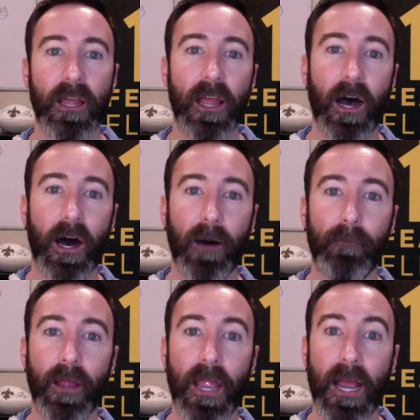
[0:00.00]

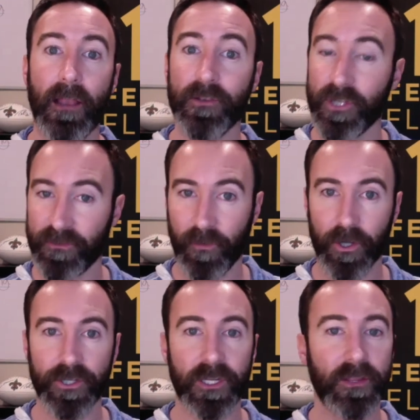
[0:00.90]
and just
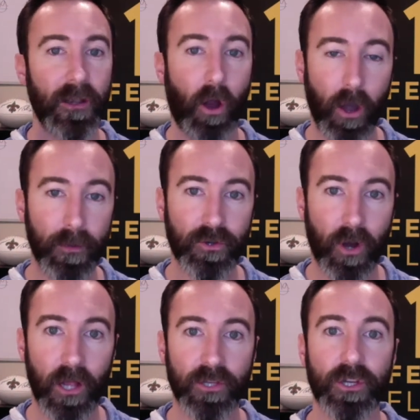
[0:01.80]
furnishing. Then
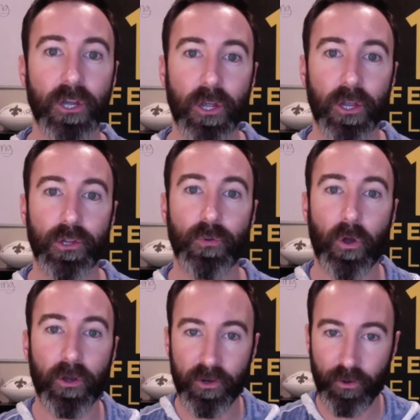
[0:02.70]
arbitrage, you
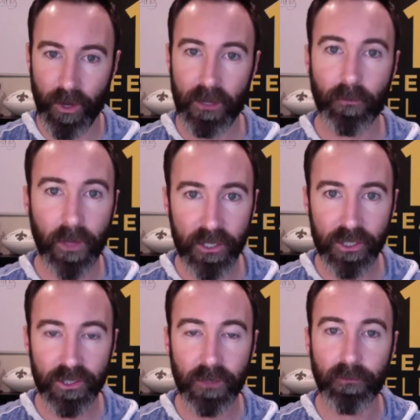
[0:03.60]
are creating a
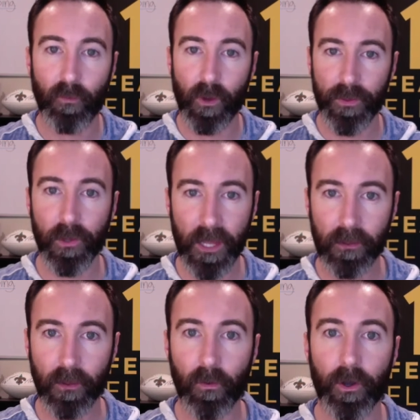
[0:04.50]
relationship with the
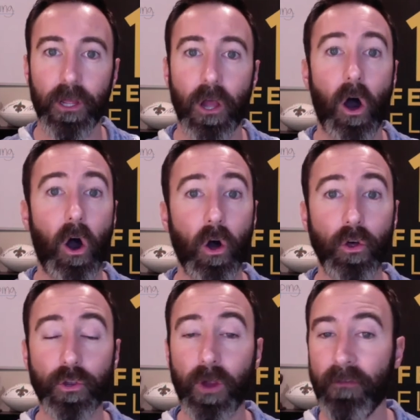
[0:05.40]
landlord. All
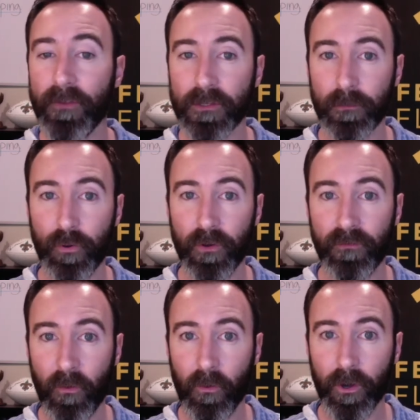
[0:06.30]
you're having to put
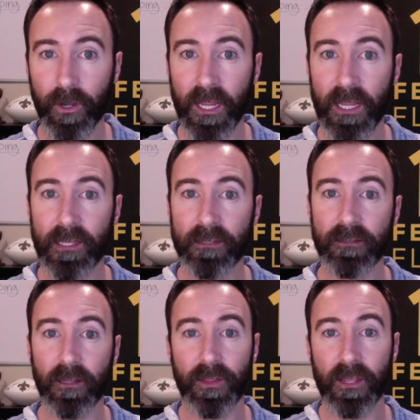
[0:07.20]
forward
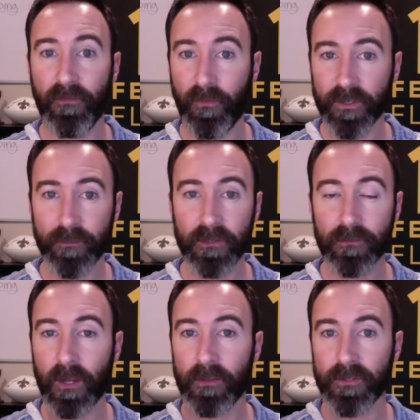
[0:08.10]
is the first month's
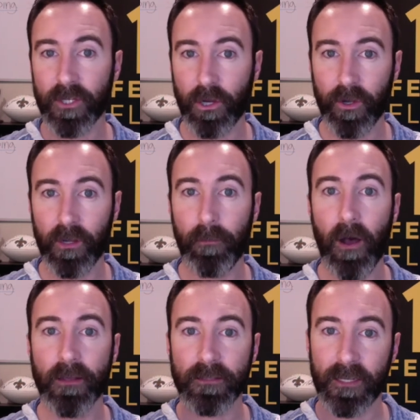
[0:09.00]
rent, security
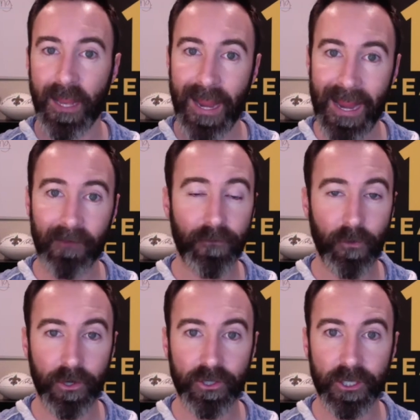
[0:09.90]
deposit, and
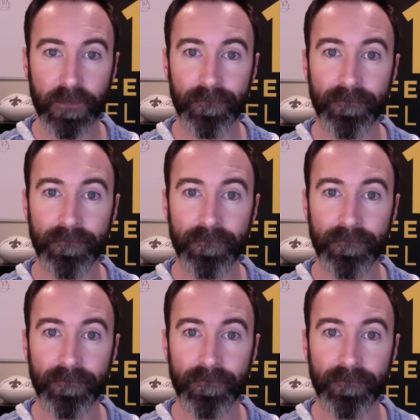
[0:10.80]
furnishing.